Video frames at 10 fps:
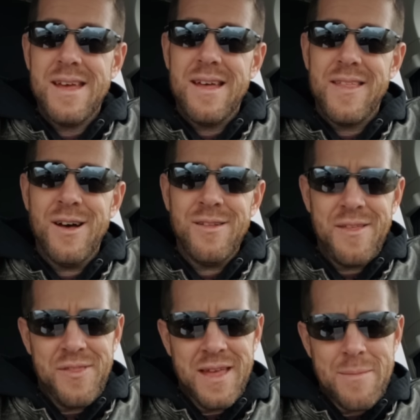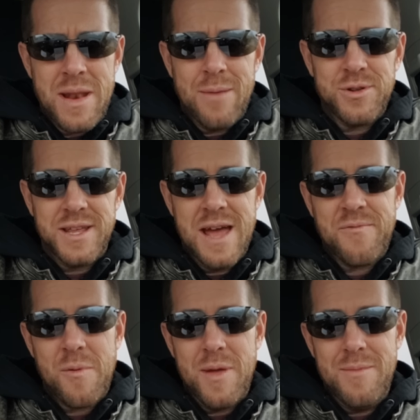The only thing I've been able to get
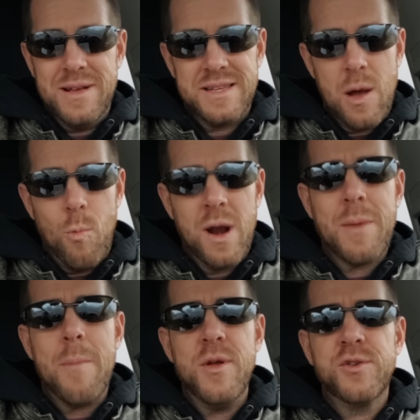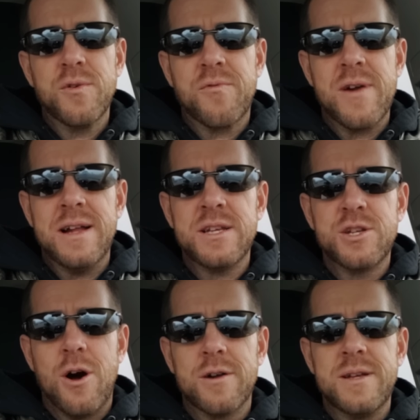from him is that one of my mutual friends
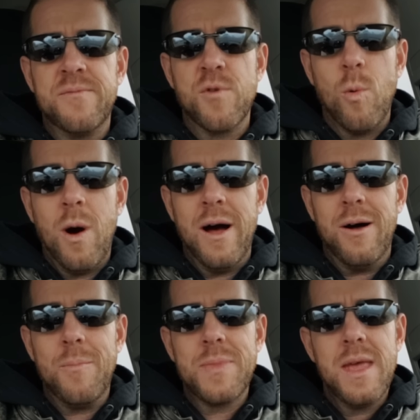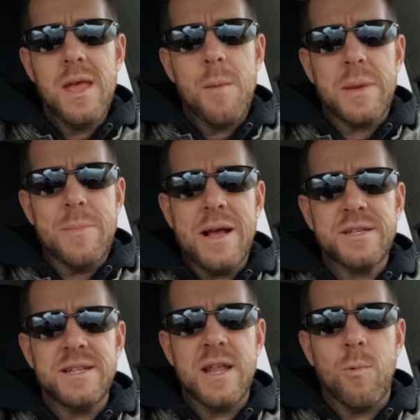talked to him for a while, but he
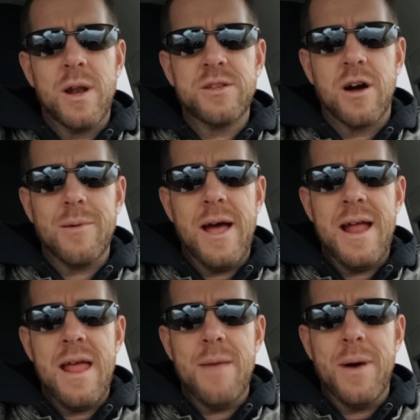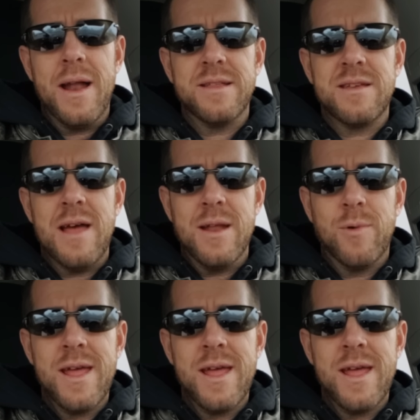basically didn't want to talk about, about it to anybody